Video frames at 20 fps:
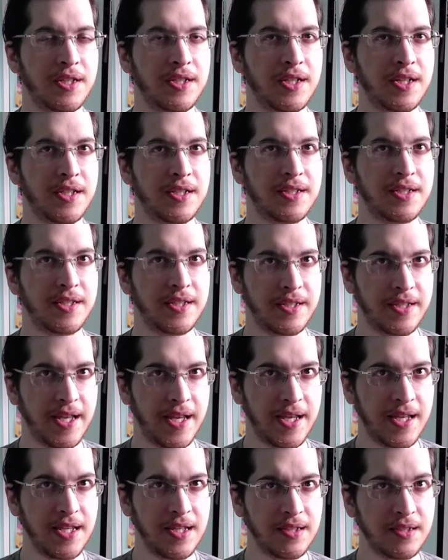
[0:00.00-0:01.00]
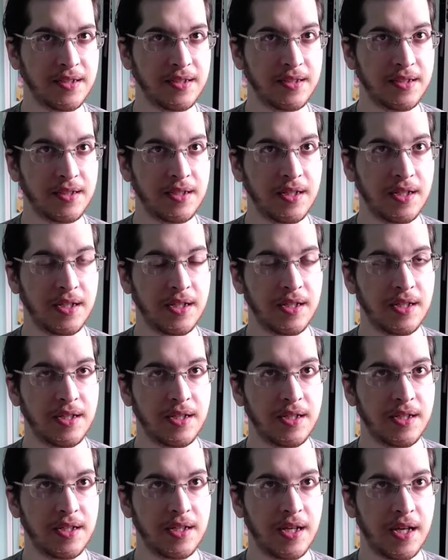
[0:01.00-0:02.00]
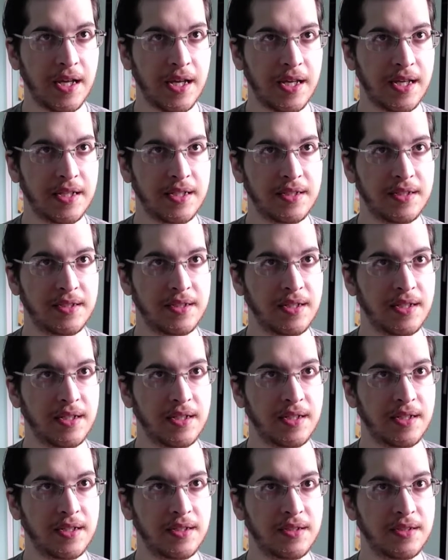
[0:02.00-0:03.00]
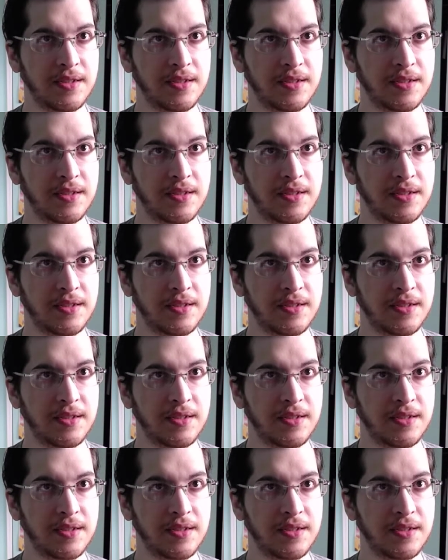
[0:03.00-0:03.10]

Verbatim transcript: done today, and so